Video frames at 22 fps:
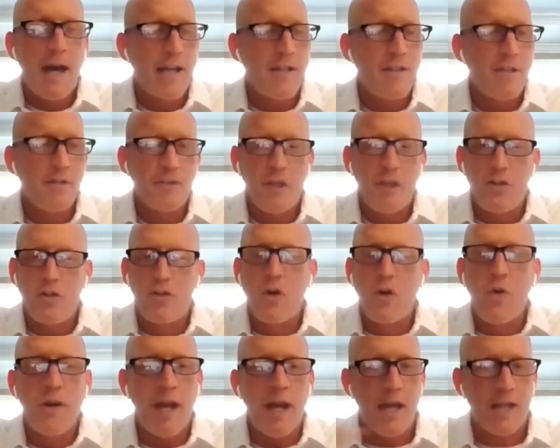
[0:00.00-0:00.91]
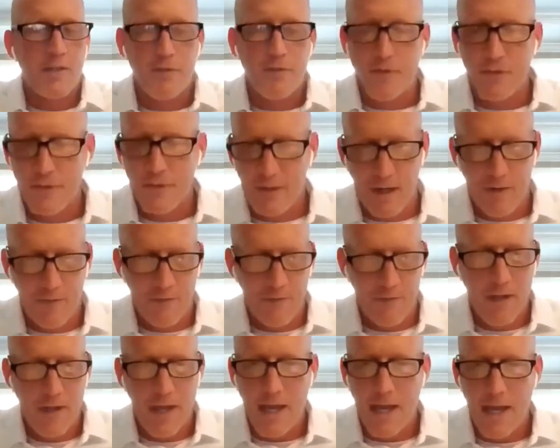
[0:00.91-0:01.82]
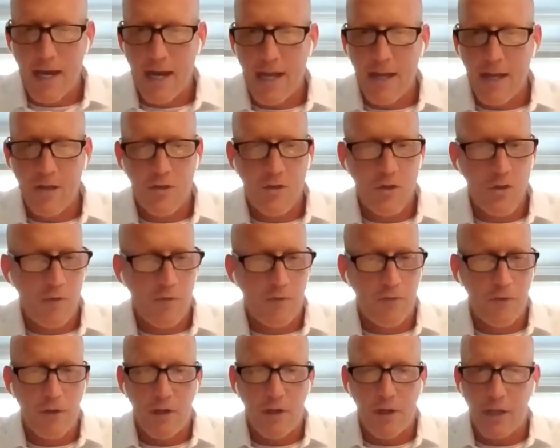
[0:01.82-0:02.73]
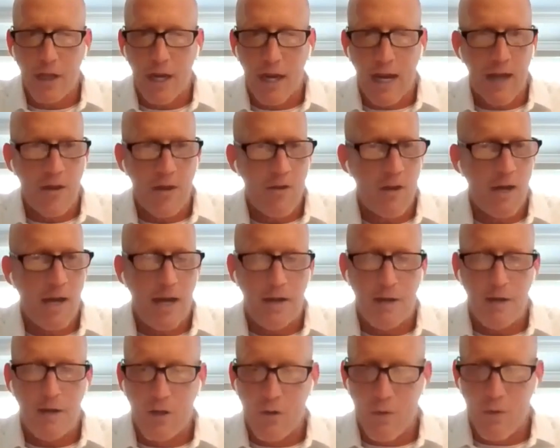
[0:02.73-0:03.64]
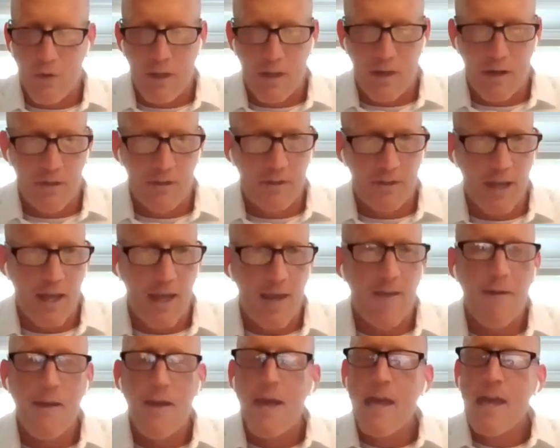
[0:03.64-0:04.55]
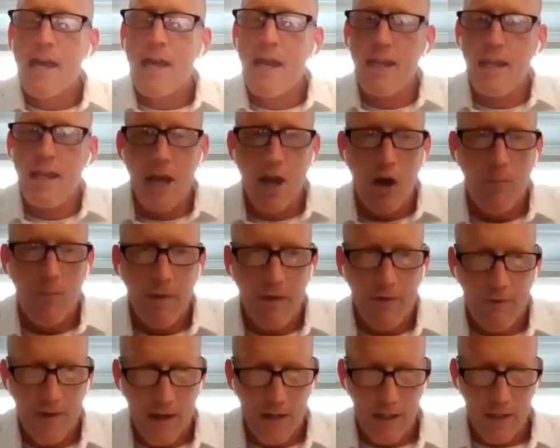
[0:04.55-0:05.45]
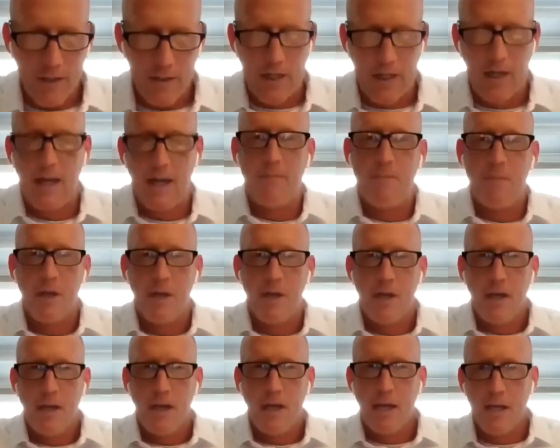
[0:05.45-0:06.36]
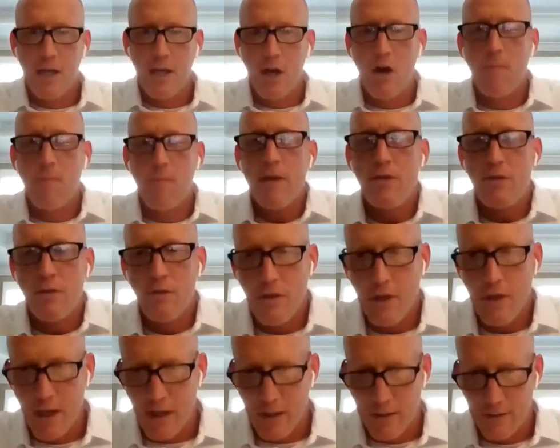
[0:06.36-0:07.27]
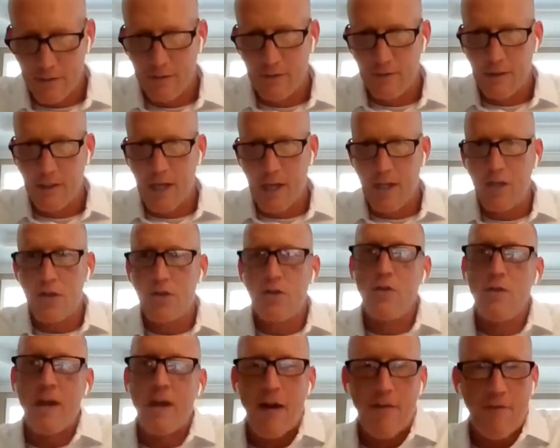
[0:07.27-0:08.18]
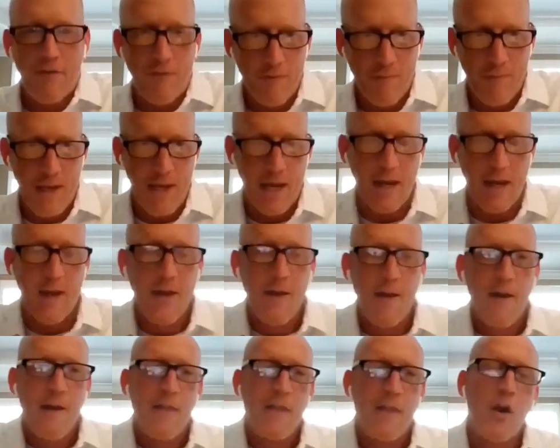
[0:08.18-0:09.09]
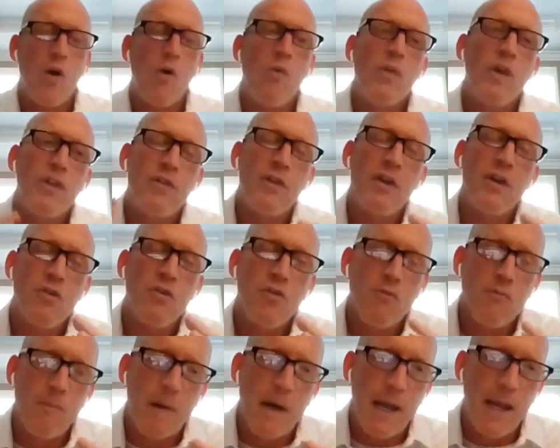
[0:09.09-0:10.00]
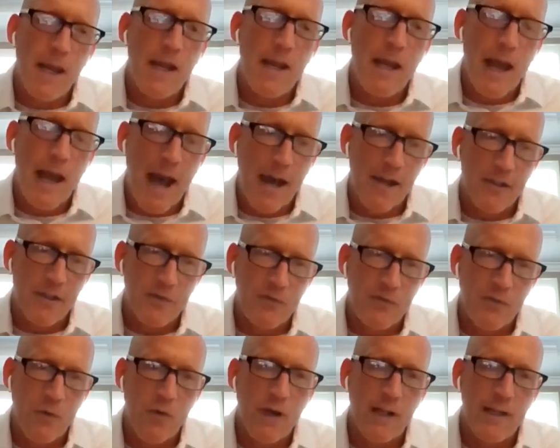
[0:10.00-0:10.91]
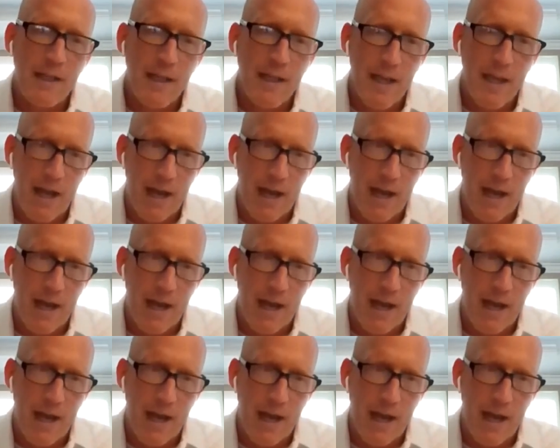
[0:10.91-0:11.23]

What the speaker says: just don't ask for stuff, okay? I do not go in there and say, can you help me find a job? Can you help me do this? Can you do that for me? The only thing you might ask for at the